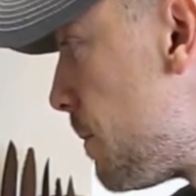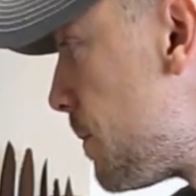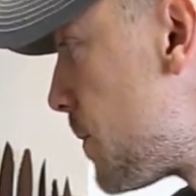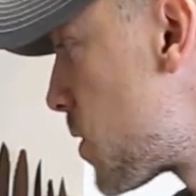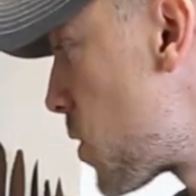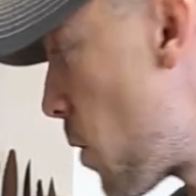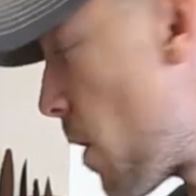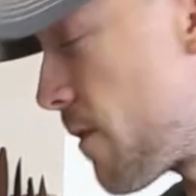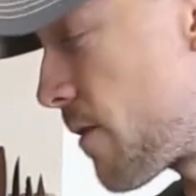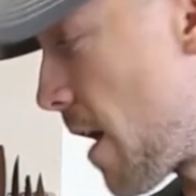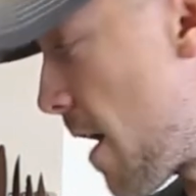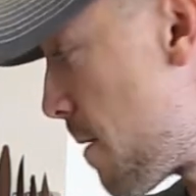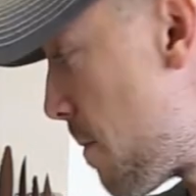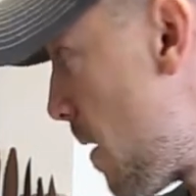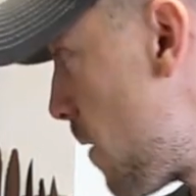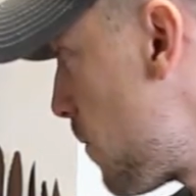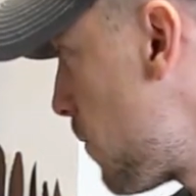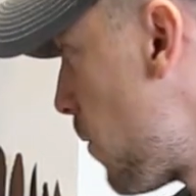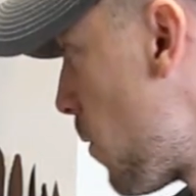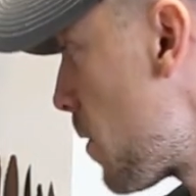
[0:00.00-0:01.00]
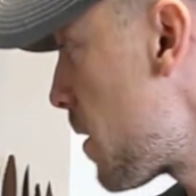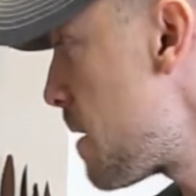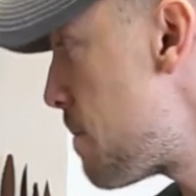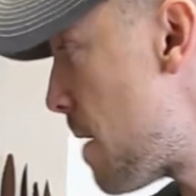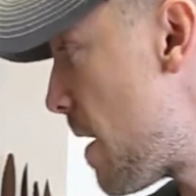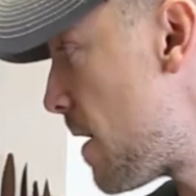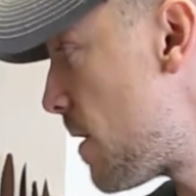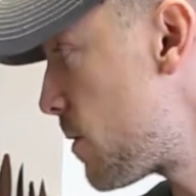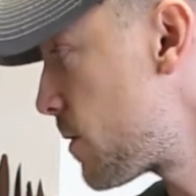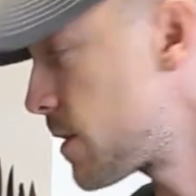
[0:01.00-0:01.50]
So I've got about 40
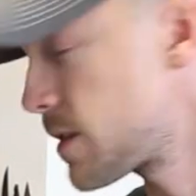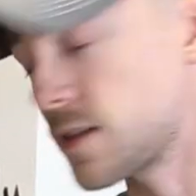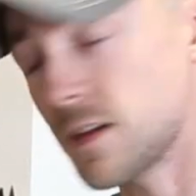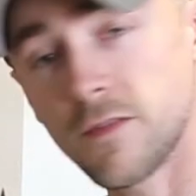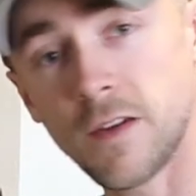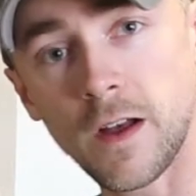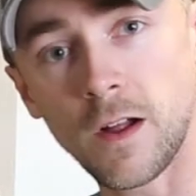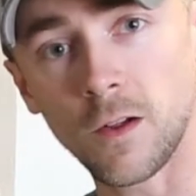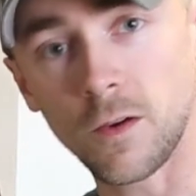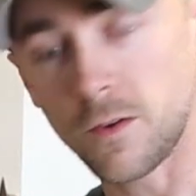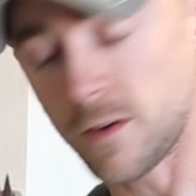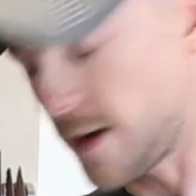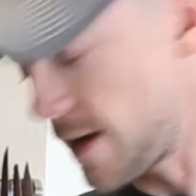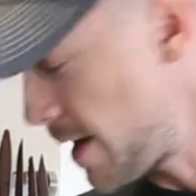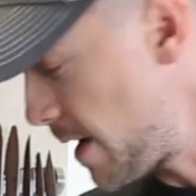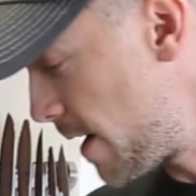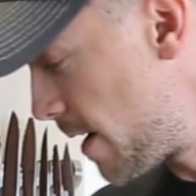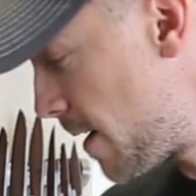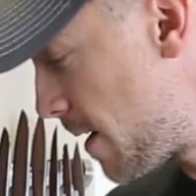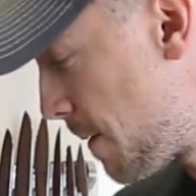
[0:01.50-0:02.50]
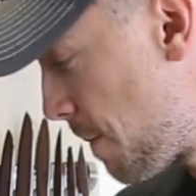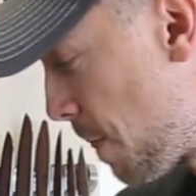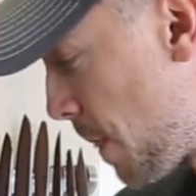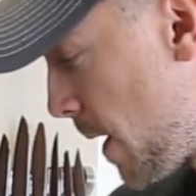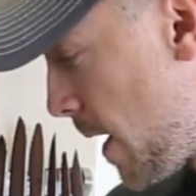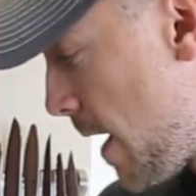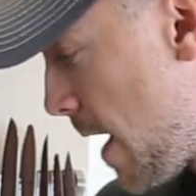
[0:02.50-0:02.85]
pounds of elk right here,